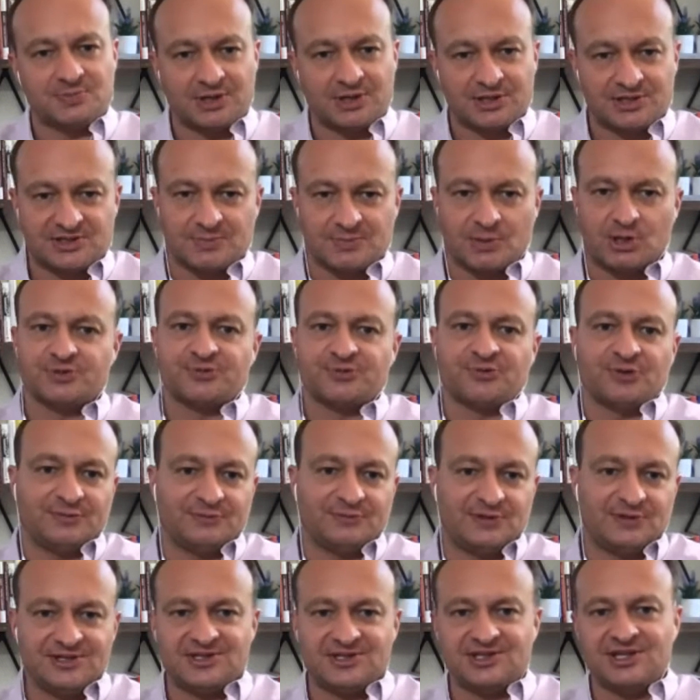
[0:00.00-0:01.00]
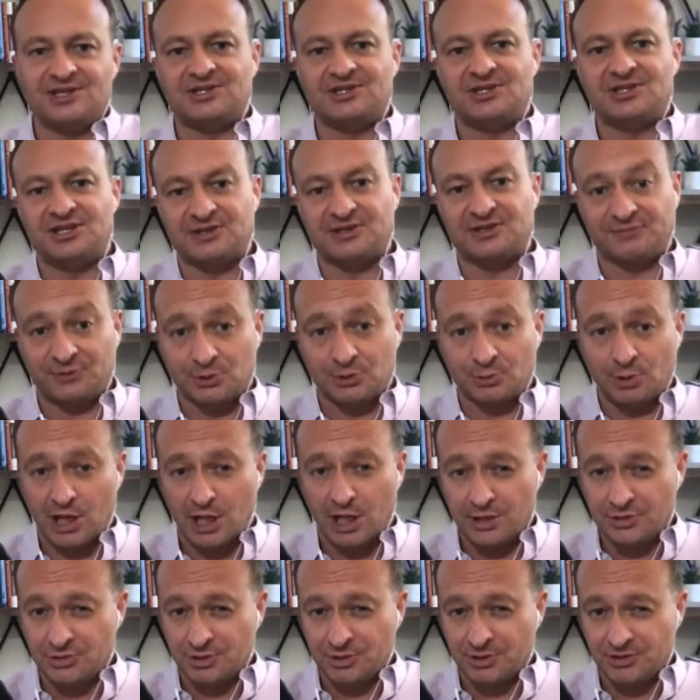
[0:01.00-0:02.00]
expose 50 cc's, a few
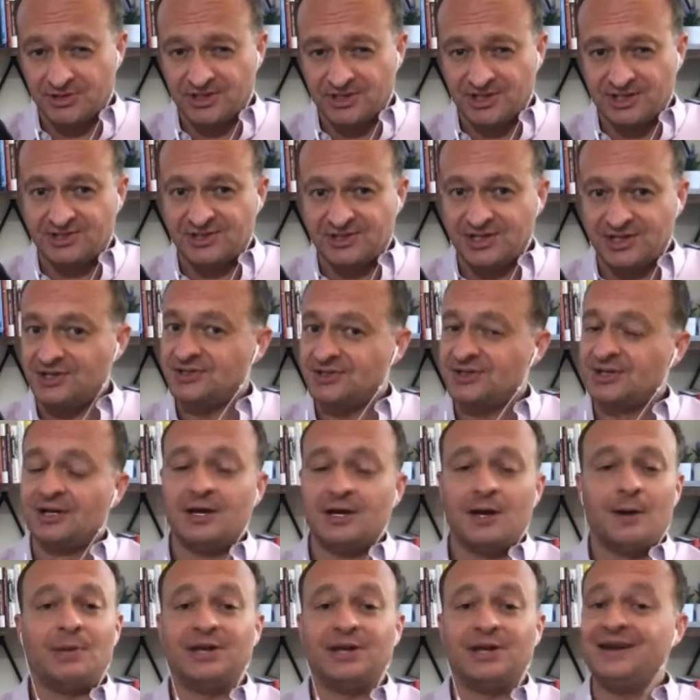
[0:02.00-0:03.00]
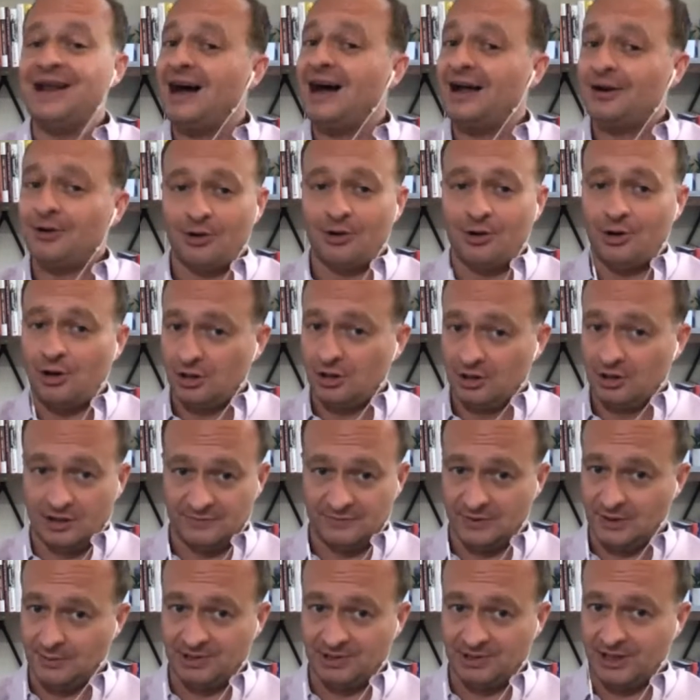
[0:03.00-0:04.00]
hundred cc's, but not all
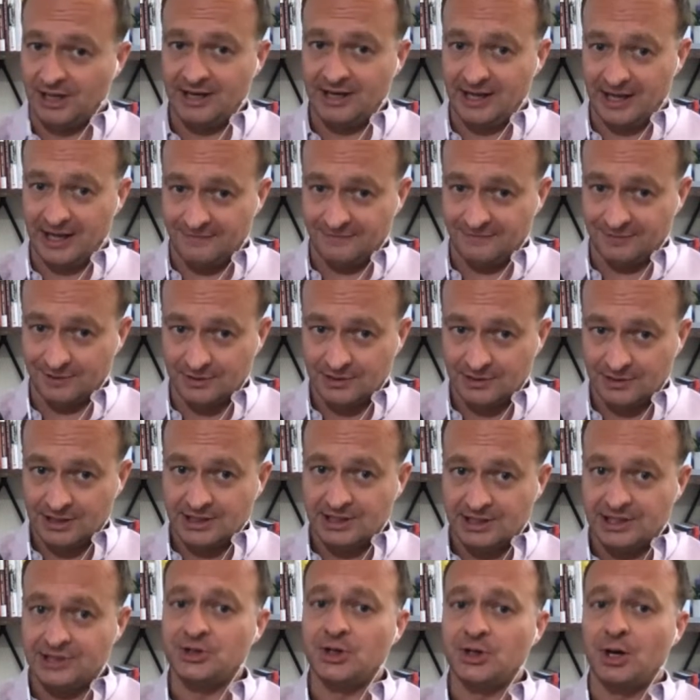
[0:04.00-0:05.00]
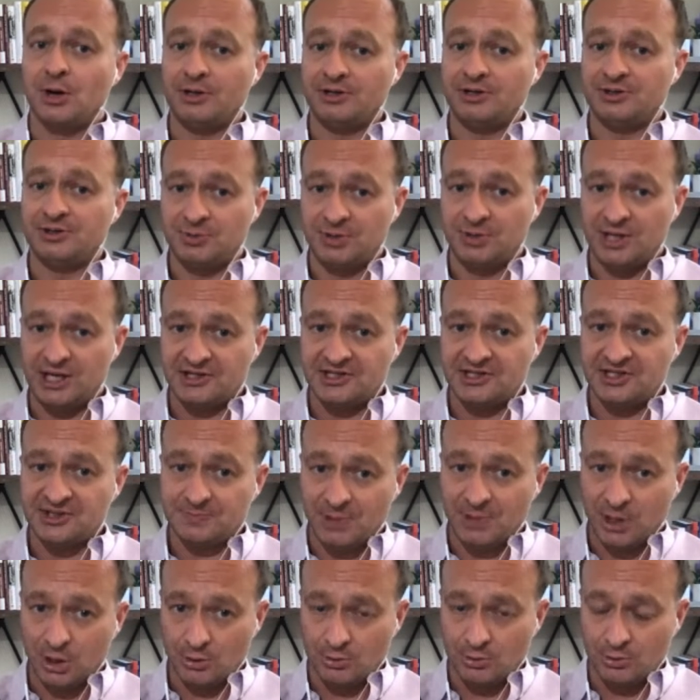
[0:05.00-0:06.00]
of the blood ever is going to be
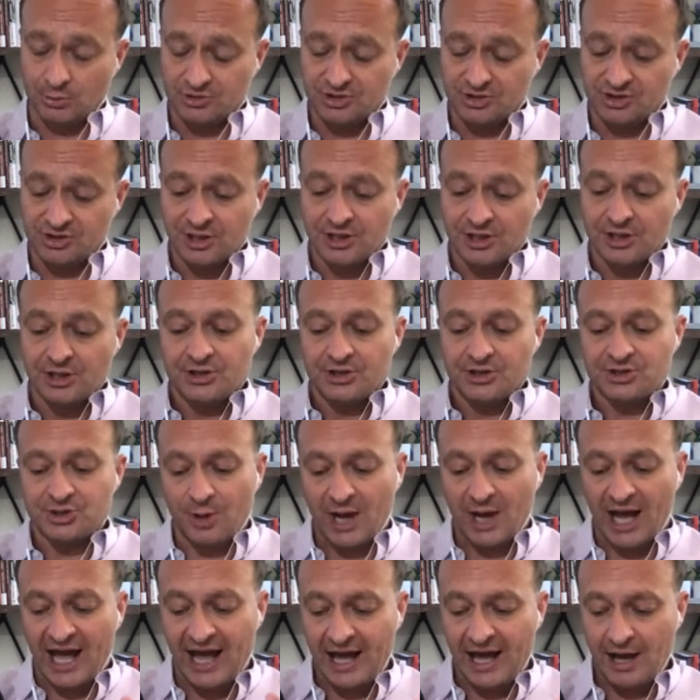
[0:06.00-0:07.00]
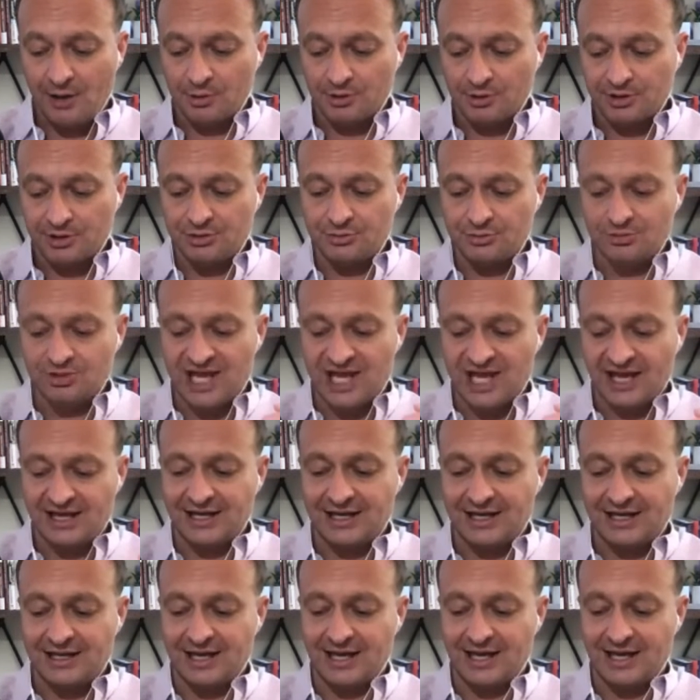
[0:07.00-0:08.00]
exposed. So how are you
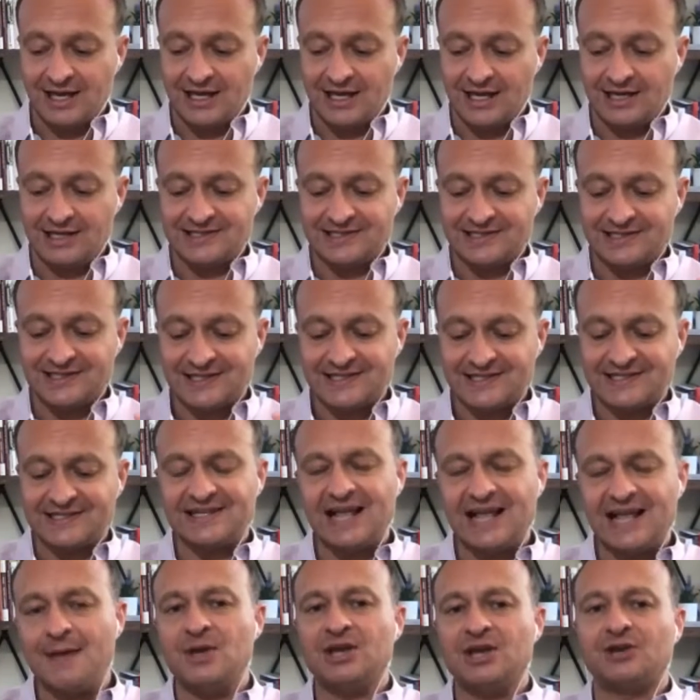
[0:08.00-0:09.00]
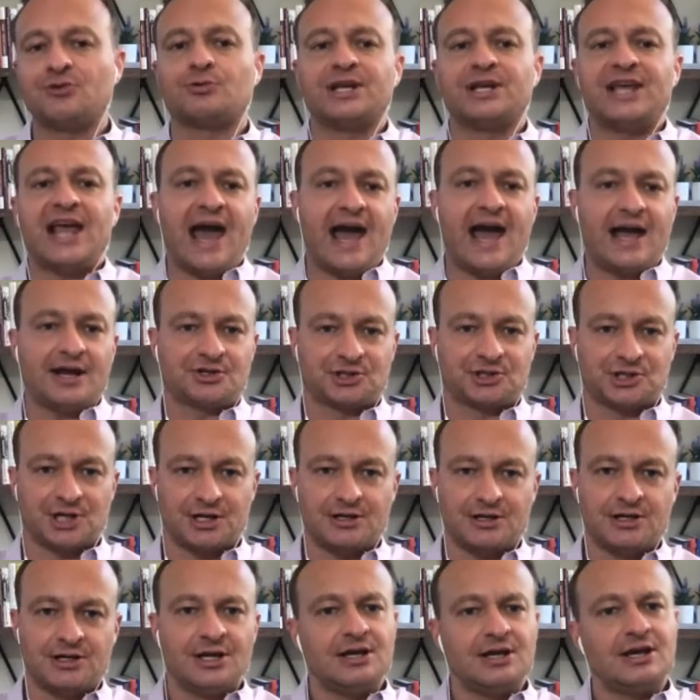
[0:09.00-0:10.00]
getting a systemic
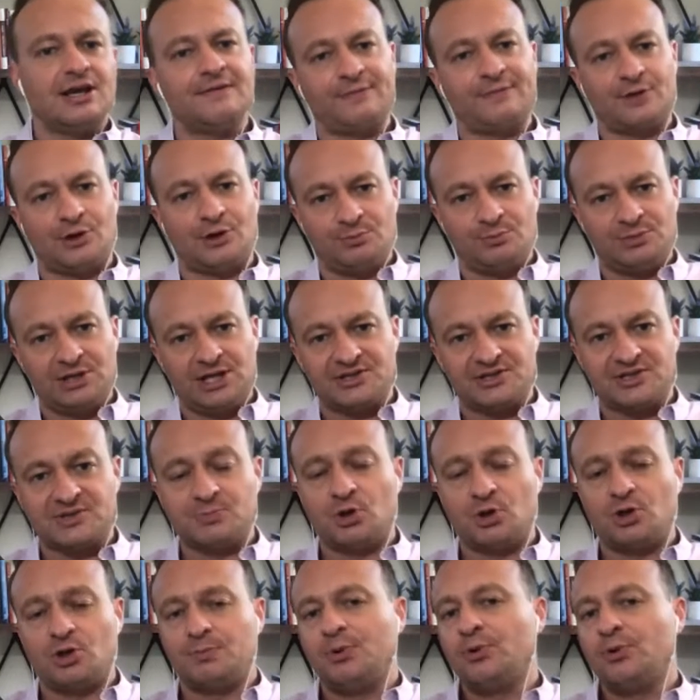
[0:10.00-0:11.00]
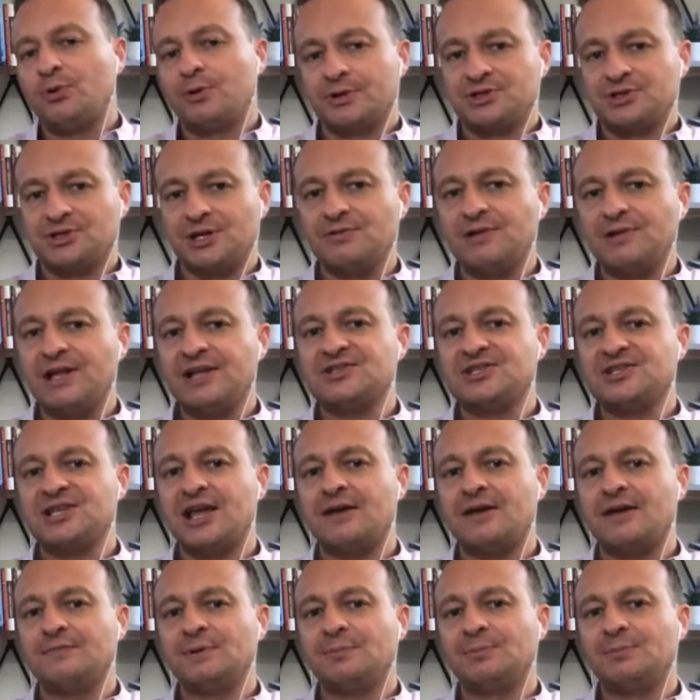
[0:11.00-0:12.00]
reaction if only a small portion, let's
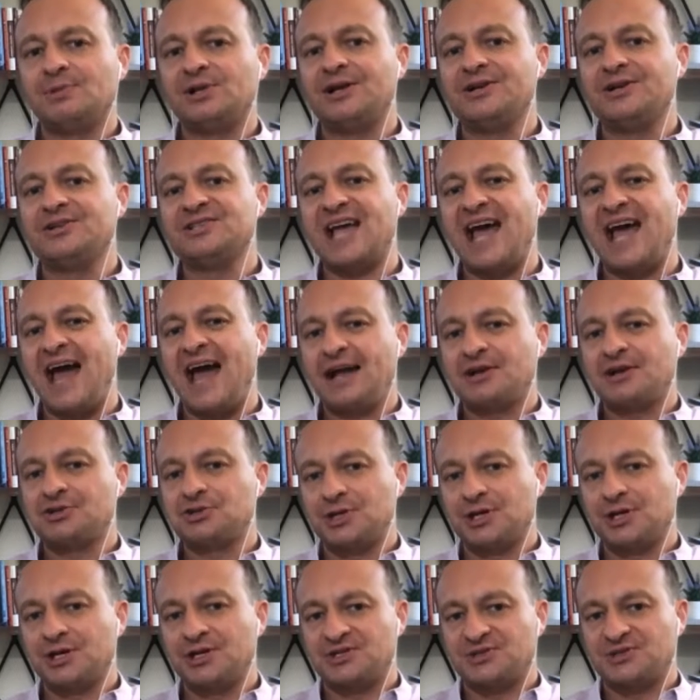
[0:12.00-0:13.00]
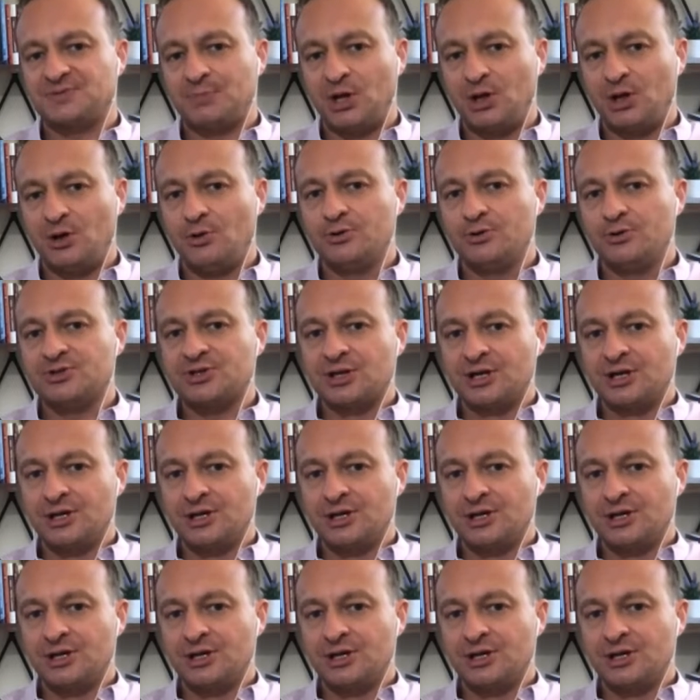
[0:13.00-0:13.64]
say, of the blood is actually exposed